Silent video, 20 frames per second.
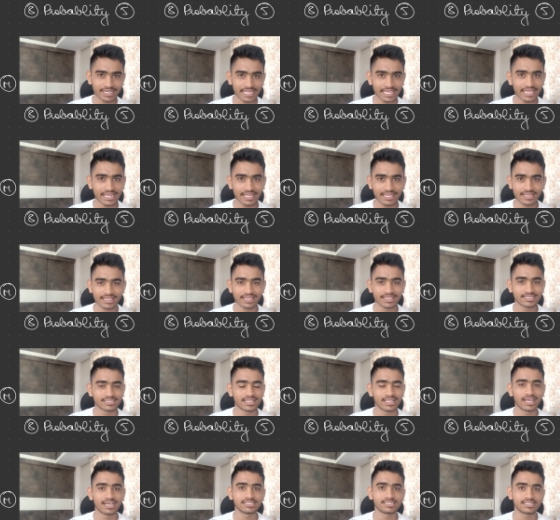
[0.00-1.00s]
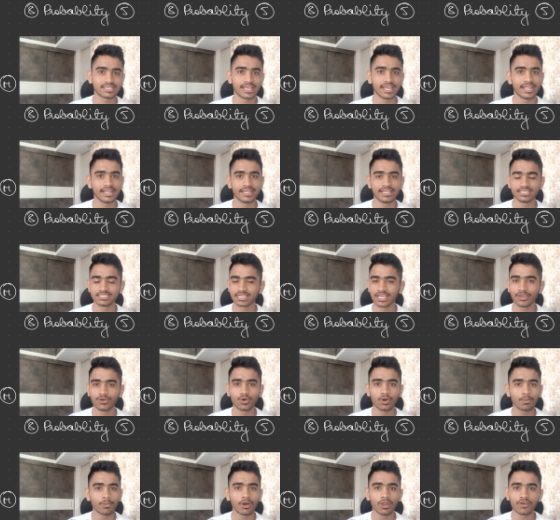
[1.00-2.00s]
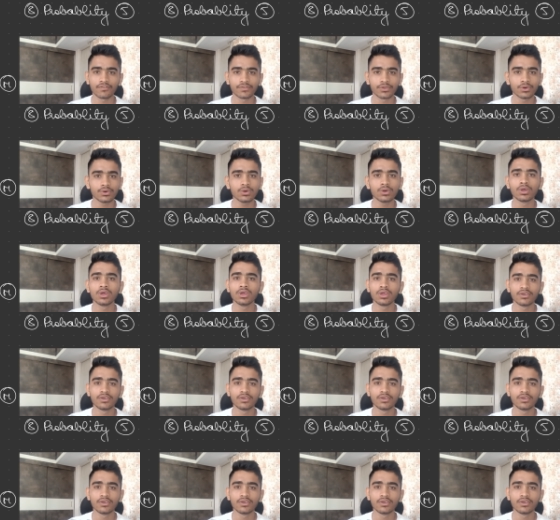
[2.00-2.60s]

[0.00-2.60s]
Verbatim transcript: deal in these last 8 days i hope all of you